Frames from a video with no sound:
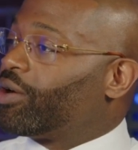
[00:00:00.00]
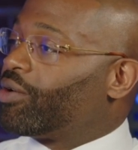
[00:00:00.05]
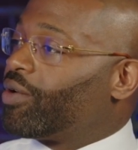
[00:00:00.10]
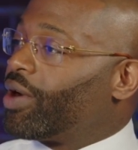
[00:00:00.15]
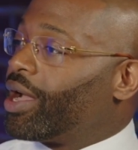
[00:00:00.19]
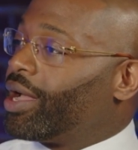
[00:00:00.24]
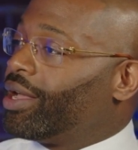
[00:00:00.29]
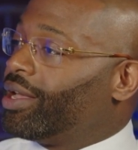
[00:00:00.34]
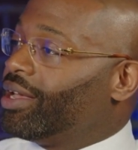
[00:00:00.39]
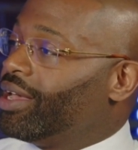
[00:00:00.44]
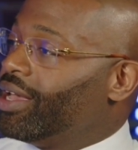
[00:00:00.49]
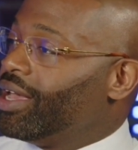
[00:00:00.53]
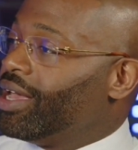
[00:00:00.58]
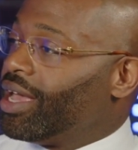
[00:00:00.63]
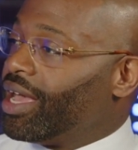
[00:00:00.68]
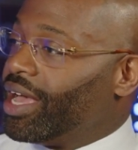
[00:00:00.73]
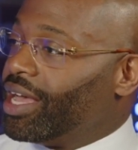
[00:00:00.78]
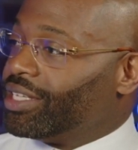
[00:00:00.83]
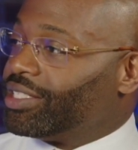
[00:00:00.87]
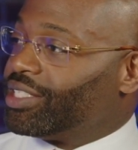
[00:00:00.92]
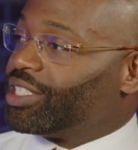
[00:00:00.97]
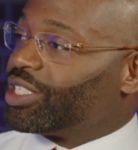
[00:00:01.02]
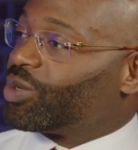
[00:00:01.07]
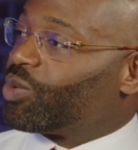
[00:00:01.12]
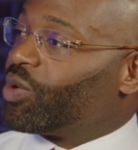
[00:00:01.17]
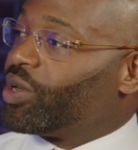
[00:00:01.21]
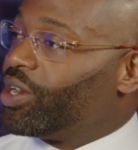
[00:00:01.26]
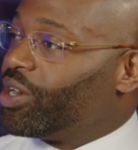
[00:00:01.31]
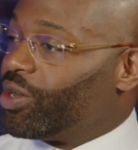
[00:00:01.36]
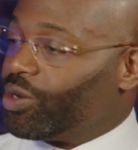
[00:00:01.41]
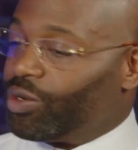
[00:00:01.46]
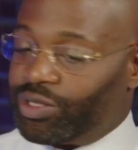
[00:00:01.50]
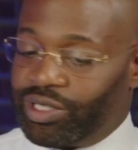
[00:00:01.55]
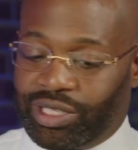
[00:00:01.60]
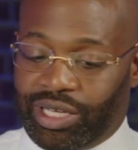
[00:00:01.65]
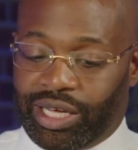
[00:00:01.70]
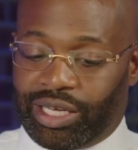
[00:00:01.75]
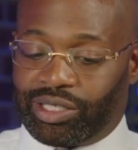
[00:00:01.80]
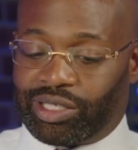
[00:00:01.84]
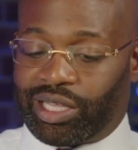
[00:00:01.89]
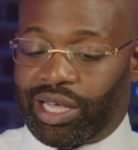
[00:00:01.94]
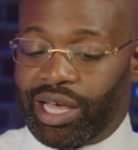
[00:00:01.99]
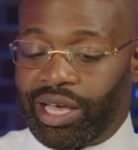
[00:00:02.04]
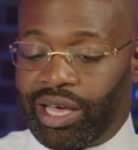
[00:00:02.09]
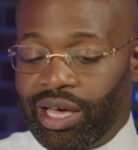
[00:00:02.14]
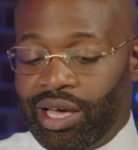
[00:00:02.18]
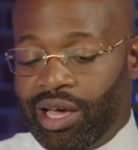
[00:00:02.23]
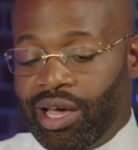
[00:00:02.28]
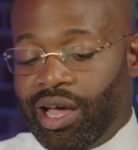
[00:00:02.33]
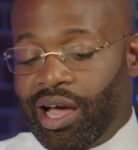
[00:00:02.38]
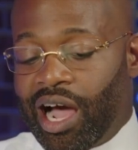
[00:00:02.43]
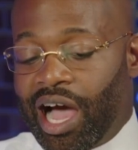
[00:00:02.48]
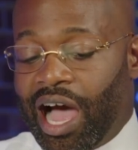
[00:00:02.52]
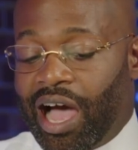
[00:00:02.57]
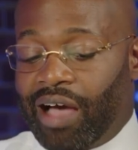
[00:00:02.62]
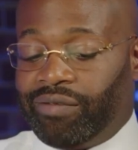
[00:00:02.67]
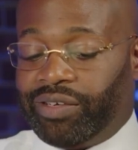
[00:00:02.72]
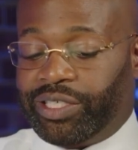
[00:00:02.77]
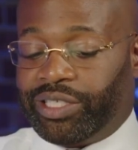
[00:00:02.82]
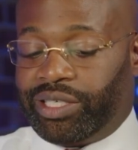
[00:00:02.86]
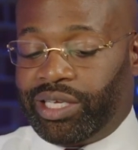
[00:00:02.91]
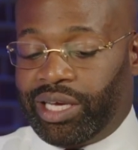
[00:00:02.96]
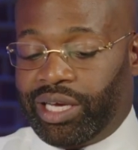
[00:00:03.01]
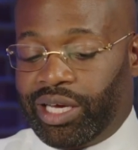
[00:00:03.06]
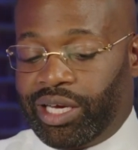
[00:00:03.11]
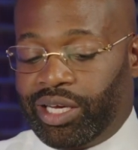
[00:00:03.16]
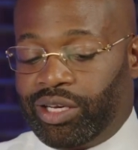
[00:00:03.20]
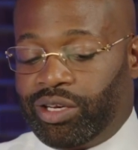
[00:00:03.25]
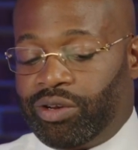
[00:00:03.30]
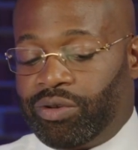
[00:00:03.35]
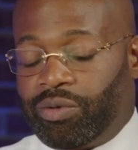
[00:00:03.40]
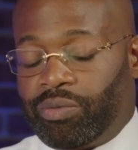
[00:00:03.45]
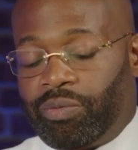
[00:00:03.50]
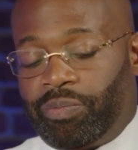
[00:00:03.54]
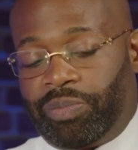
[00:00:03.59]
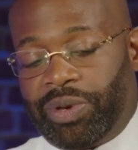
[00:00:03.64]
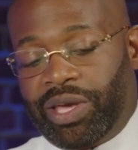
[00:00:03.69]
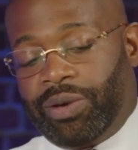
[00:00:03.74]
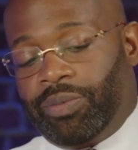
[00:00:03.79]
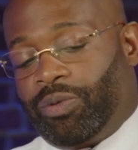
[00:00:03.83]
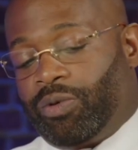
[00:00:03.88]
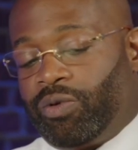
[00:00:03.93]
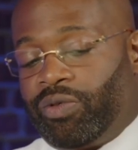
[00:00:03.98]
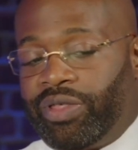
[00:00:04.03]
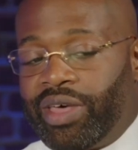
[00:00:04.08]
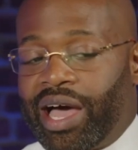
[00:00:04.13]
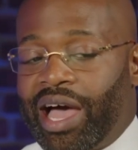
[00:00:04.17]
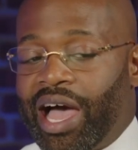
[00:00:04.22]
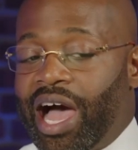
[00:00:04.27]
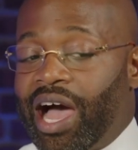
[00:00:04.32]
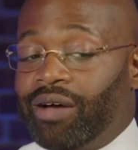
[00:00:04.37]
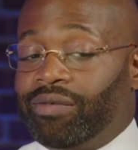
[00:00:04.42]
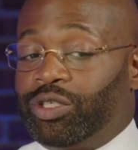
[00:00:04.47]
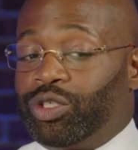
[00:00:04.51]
right? Okay. It's just one of those things. Like I've seen people that I've